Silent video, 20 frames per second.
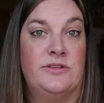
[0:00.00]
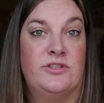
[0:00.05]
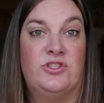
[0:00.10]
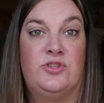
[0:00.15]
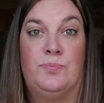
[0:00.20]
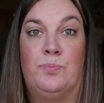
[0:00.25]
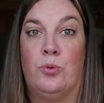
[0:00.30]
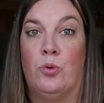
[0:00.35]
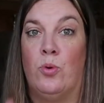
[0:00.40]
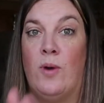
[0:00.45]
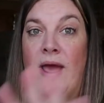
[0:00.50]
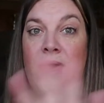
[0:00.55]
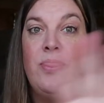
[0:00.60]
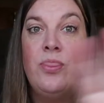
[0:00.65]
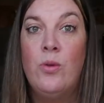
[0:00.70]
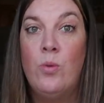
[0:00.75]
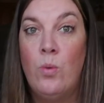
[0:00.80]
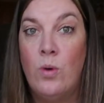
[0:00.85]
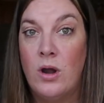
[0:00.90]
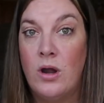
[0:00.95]

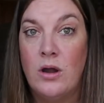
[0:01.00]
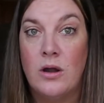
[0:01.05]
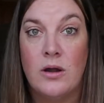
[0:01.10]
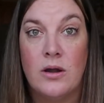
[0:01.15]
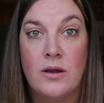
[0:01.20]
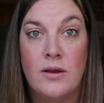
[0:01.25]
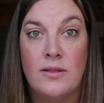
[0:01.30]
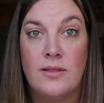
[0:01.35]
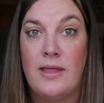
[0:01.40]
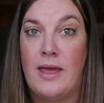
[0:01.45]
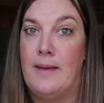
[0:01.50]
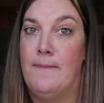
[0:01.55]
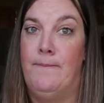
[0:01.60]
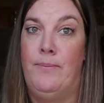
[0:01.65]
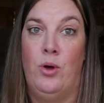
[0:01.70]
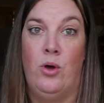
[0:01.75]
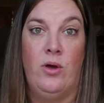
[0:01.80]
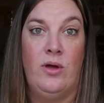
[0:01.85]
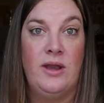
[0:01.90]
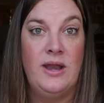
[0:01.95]
spread the word,
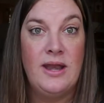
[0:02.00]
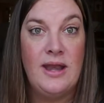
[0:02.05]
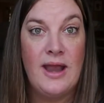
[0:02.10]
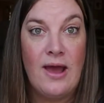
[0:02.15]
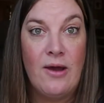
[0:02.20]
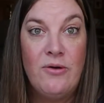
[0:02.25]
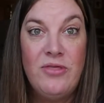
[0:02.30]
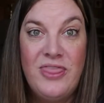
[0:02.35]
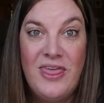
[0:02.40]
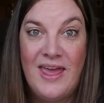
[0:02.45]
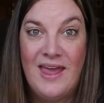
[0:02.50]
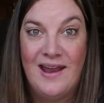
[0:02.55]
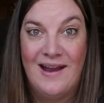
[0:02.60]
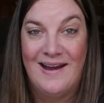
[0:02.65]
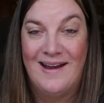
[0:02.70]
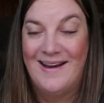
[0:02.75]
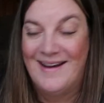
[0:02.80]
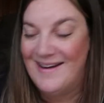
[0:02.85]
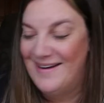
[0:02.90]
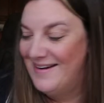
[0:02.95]
like put it out
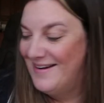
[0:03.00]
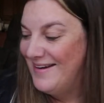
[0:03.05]
there.